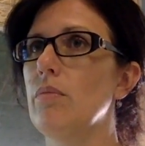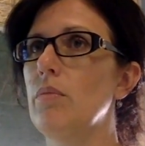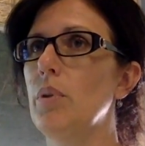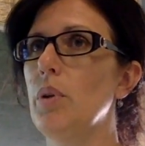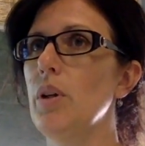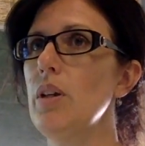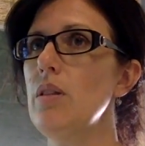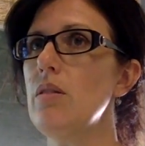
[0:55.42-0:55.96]

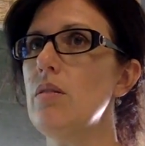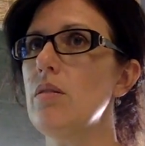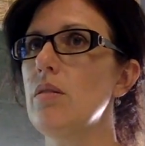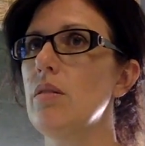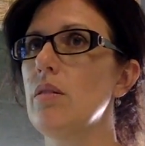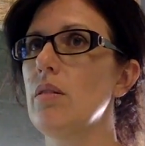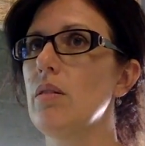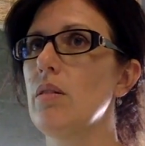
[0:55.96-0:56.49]
Boys?
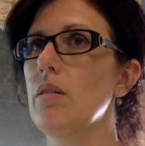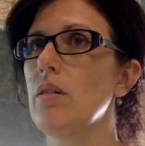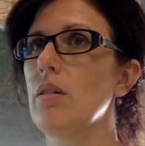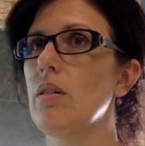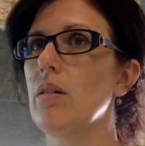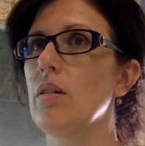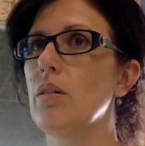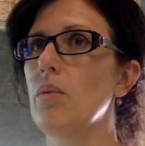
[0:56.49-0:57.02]

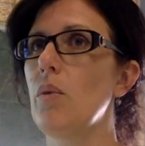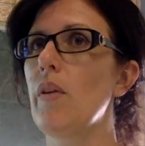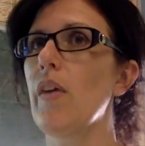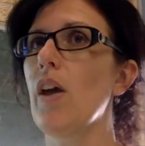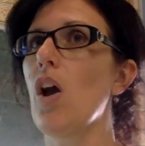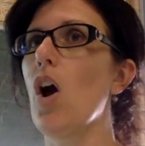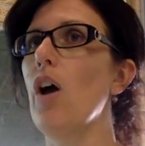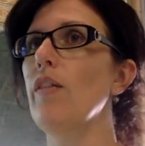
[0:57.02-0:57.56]
where they